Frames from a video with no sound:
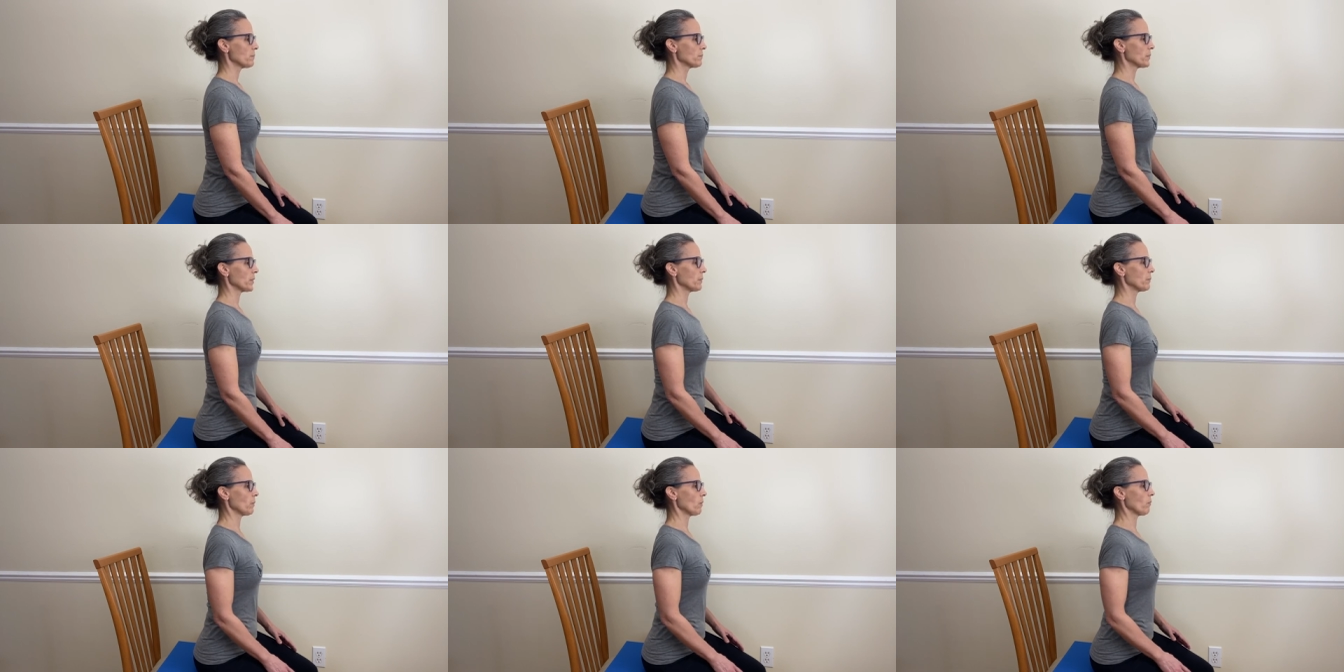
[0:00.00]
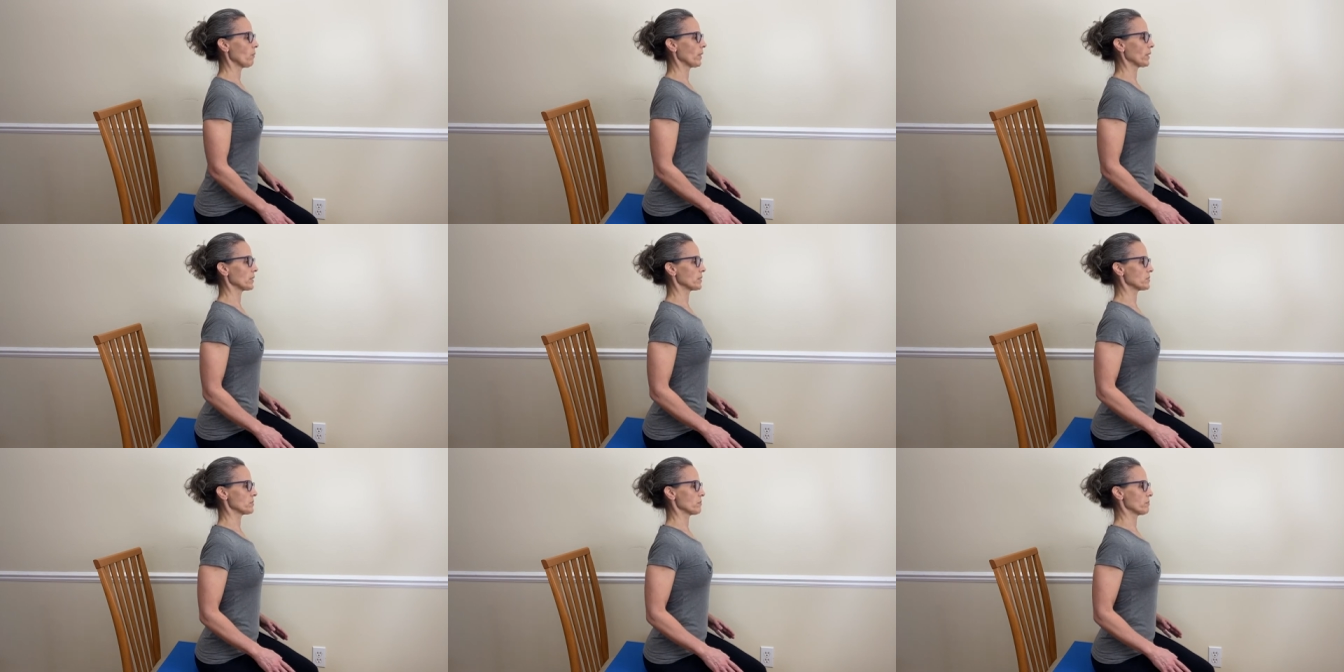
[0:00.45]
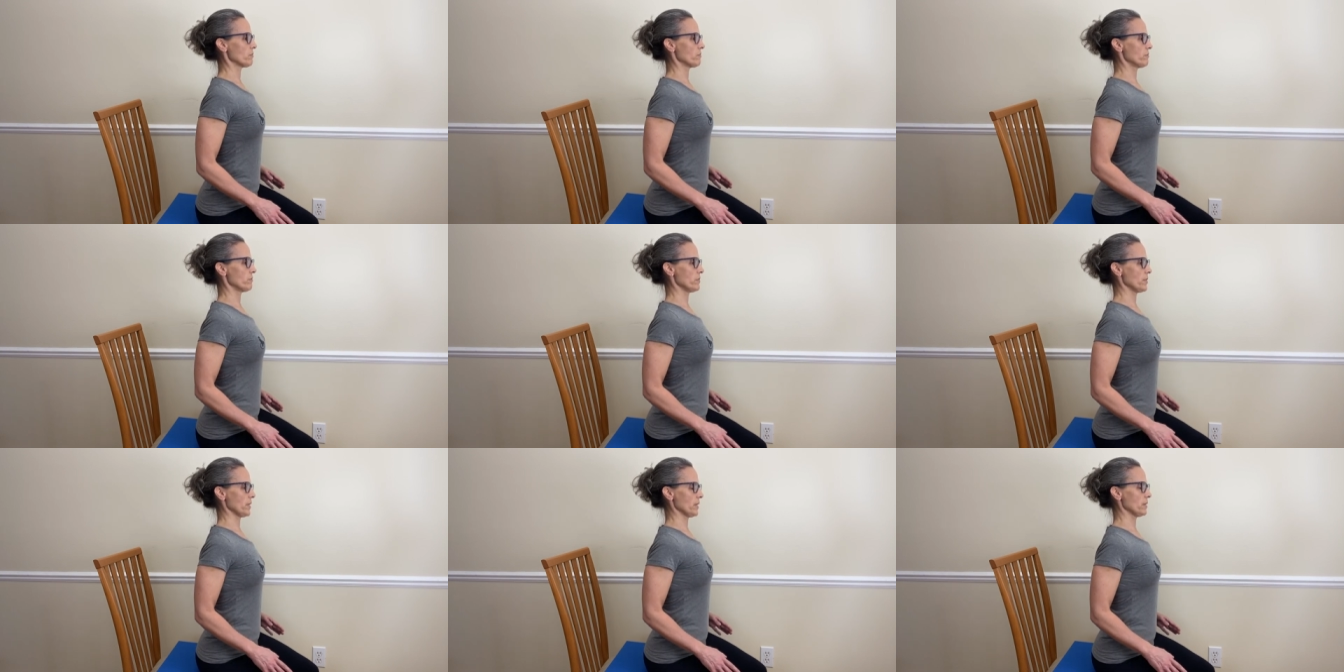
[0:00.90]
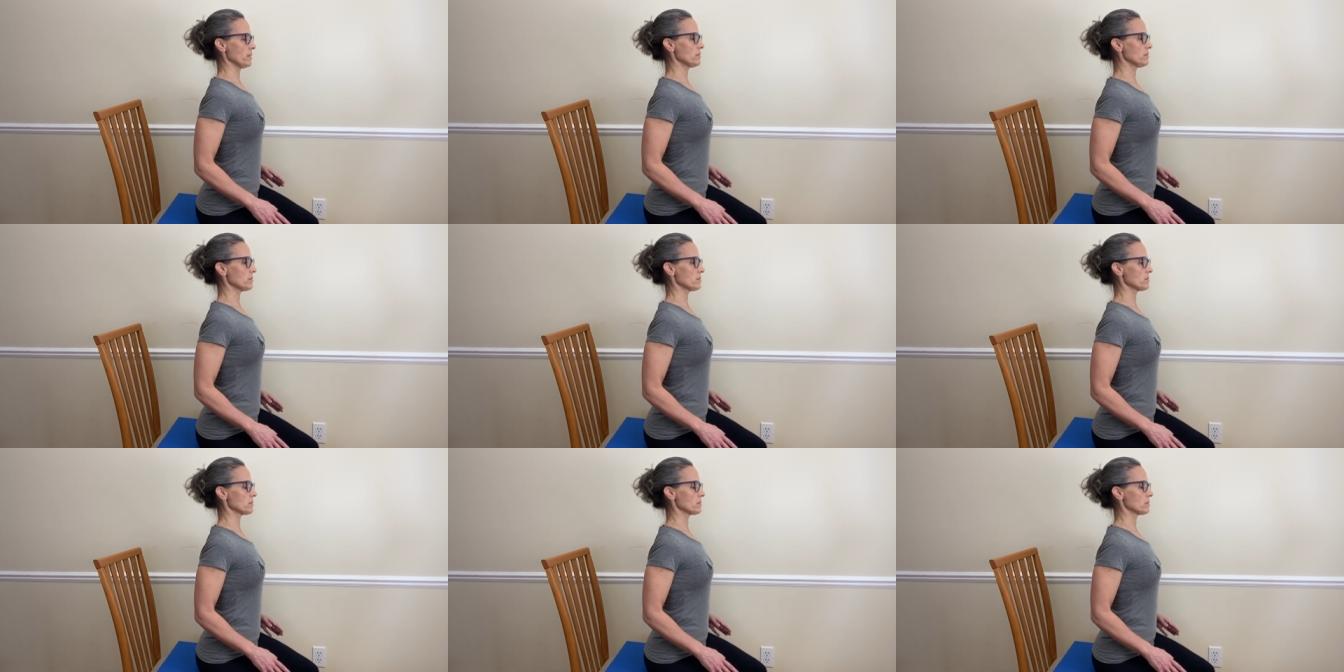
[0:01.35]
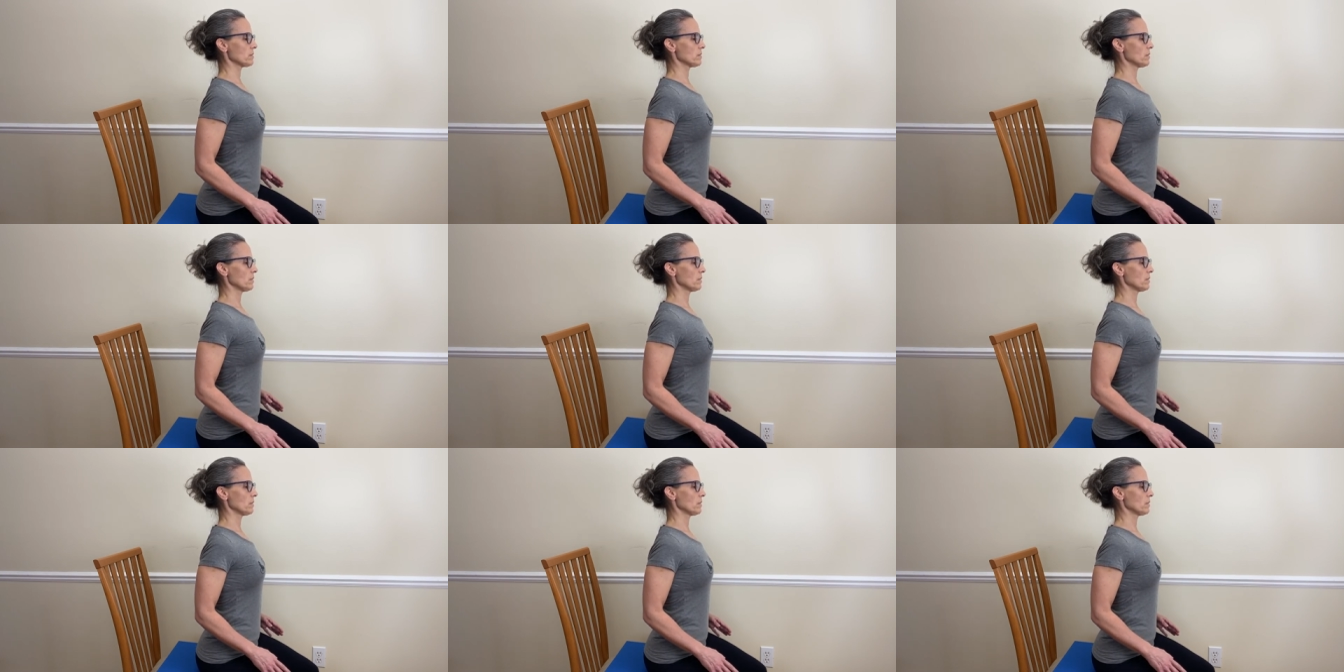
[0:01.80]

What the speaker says: people want to do this,